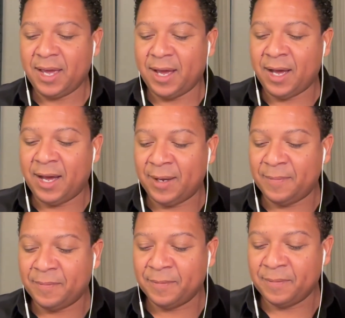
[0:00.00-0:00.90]

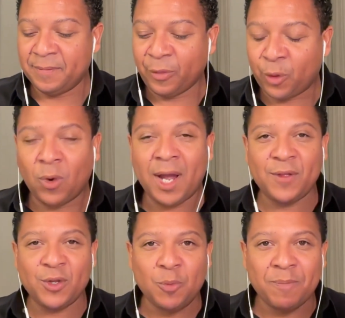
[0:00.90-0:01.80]
the way
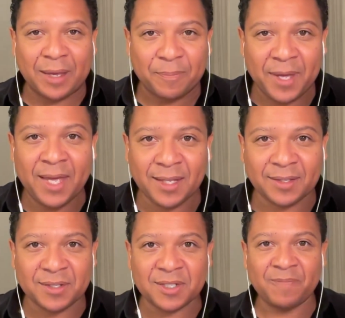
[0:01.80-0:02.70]
that you make
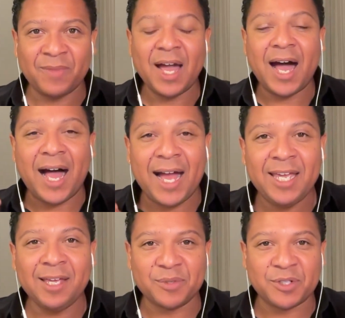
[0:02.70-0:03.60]
pens, I
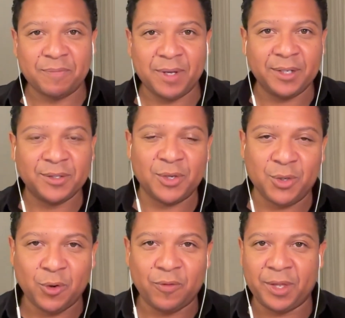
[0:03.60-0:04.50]
am submitting to
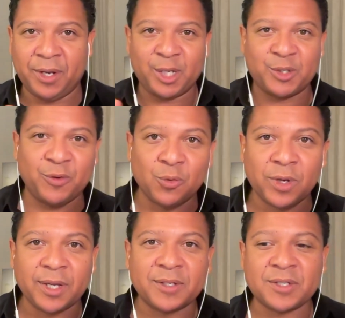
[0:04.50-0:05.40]
you over the next few
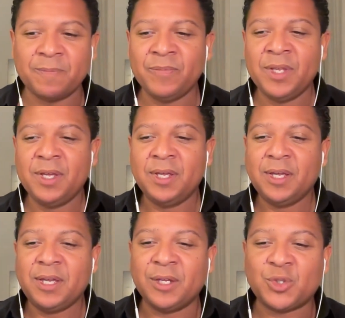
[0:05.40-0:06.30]
weeks,
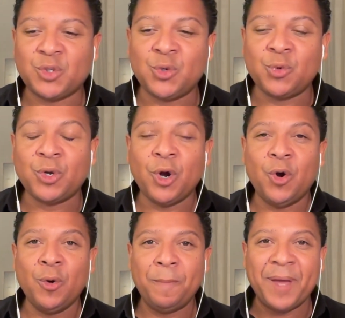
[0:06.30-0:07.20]
is to
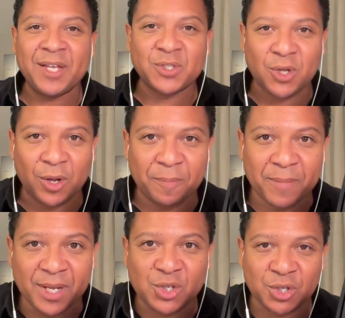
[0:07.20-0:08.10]
go based on
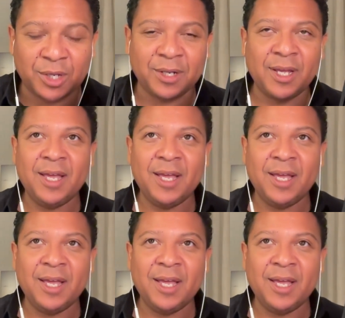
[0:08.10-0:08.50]
mission.